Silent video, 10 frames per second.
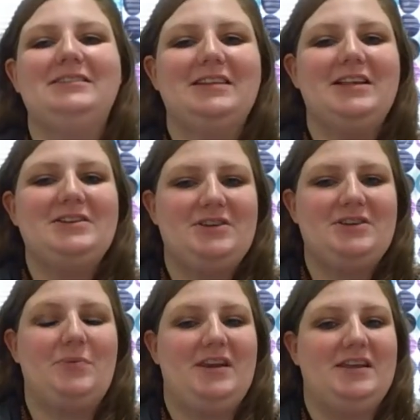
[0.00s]
So we
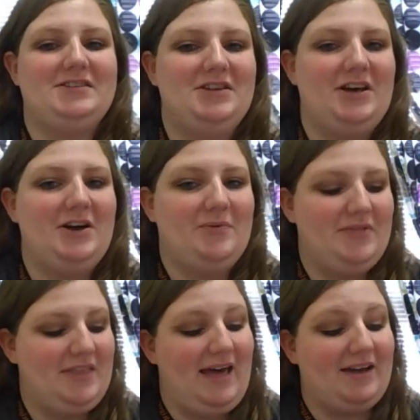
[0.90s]
need to know the
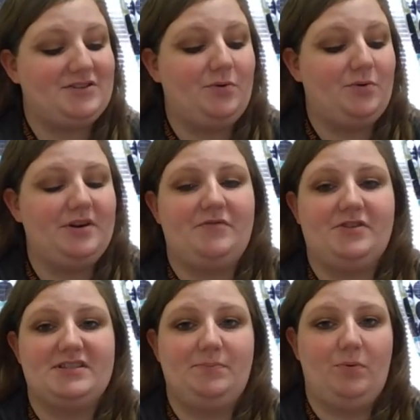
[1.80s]
x coordinate for this
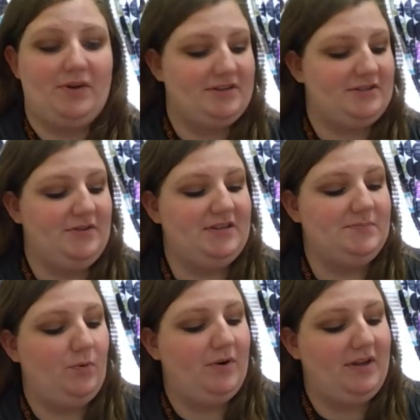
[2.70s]
point. So this
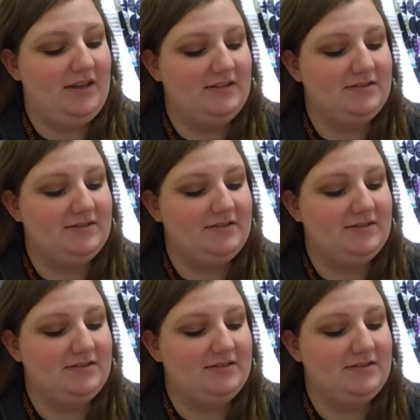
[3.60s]
point is,